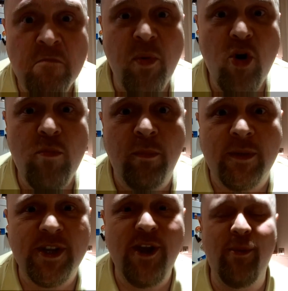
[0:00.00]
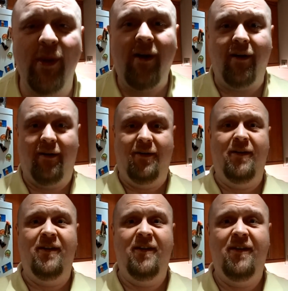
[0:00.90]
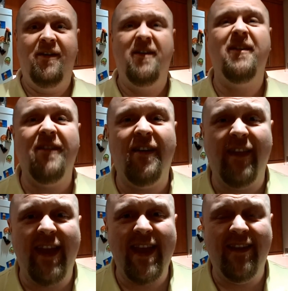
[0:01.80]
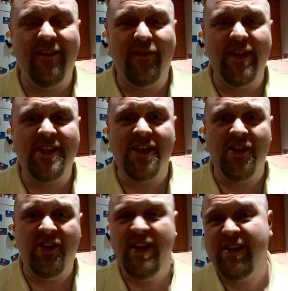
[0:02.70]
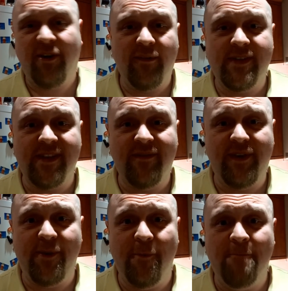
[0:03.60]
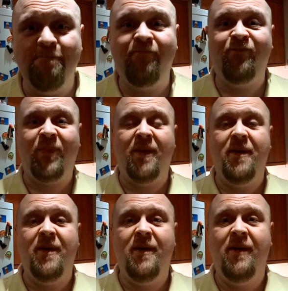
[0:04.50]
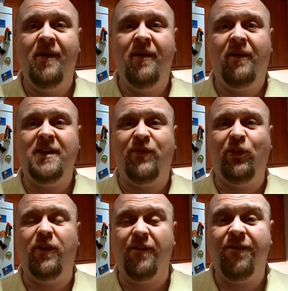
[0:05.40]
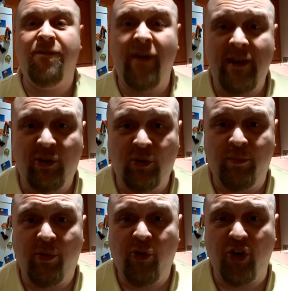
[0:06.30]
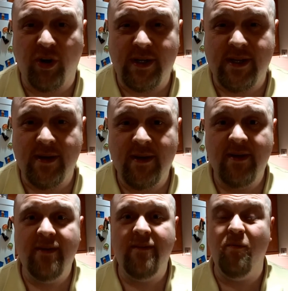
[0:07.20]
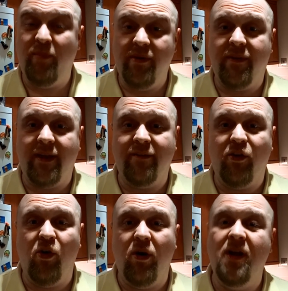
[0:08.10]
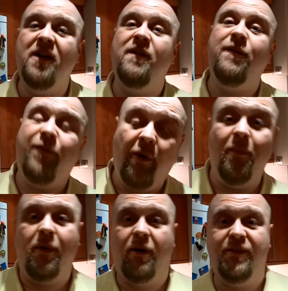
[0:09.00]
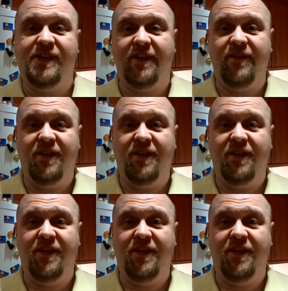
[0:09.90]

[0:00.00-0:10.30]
Boom! So here we are at the end of this yeast harvesting video. Let's have a look at the final product, the beer that I've got from harvesting the